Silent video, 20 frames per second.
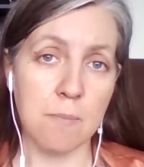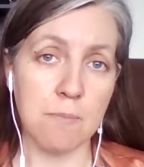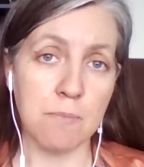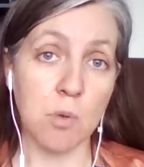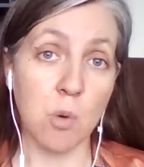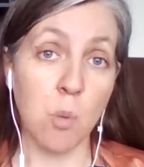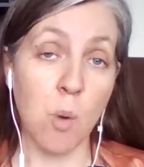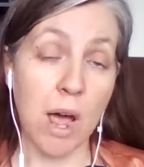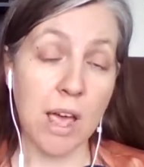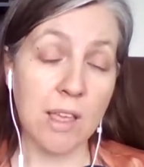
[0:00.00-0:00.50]

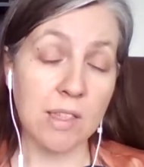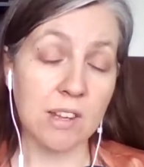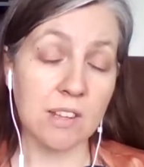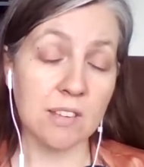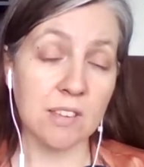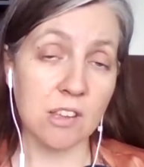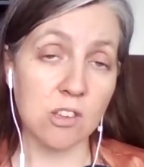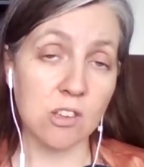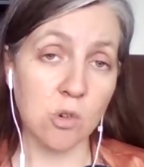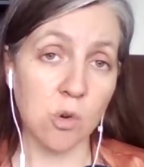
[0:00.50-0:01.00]
the way that
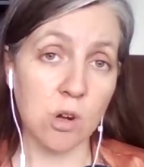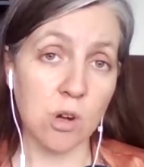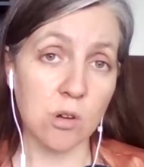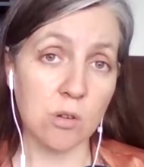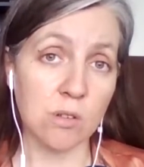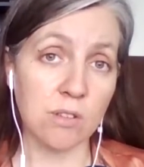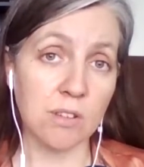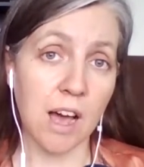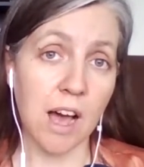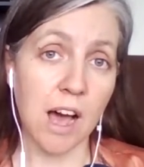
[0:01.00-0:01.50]
essential
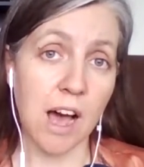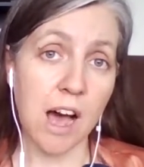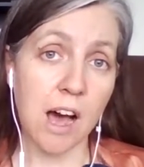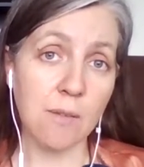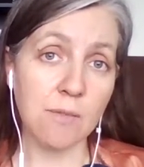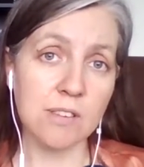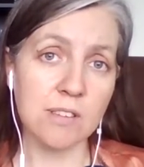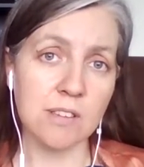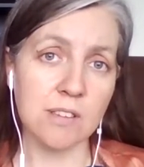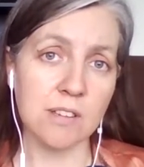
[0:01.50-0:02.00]
oils are
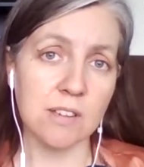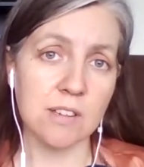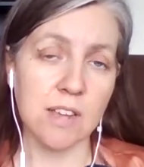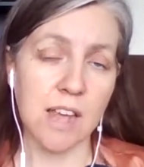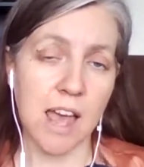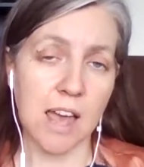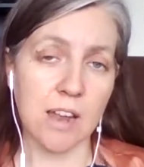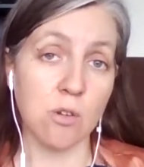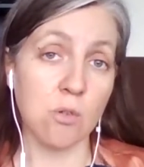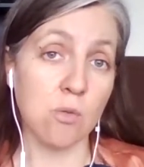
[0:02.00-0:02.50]
harvested
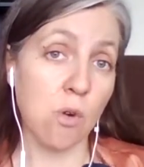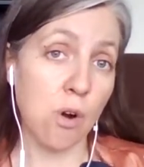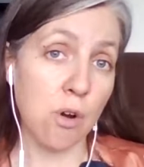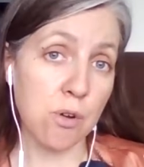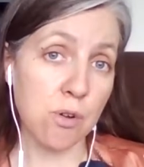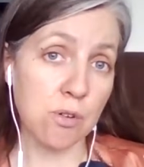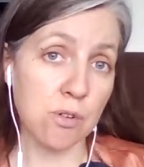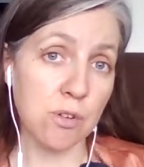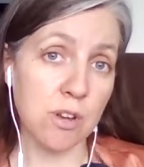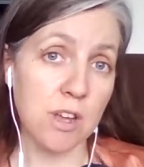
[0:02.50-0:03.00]
and
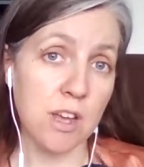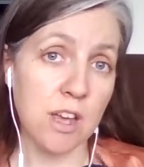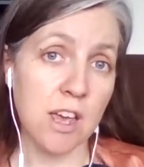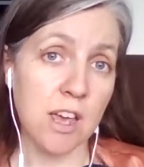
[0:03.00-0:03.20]
grown.